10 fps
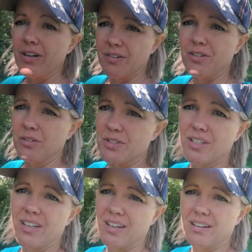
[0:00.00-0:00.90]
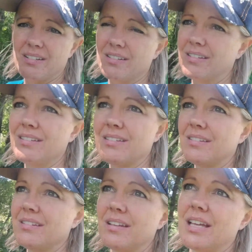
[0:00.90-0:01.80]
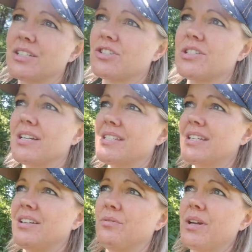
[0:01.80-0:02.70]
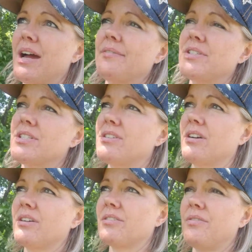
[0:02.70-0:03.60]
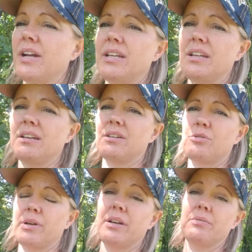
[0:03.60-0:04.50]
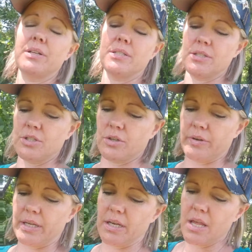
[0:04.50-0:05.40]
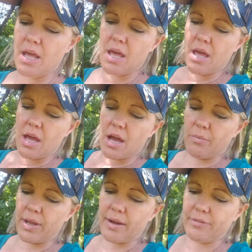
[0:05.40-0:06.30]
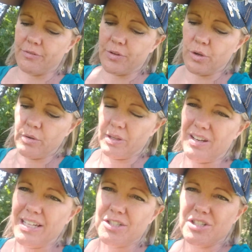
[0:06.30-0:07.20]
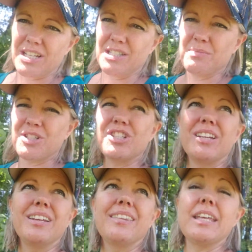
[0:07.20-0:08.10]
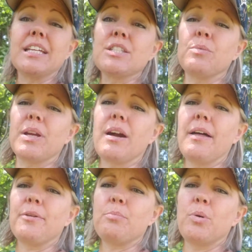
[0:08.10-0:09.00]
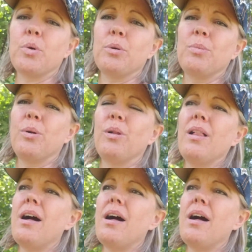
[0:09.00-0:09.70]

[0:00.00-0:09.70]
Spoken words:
difficult to get exercise in. We have to start finding creative ways to do it. We have a few little exercise machine things that we got. They're portable.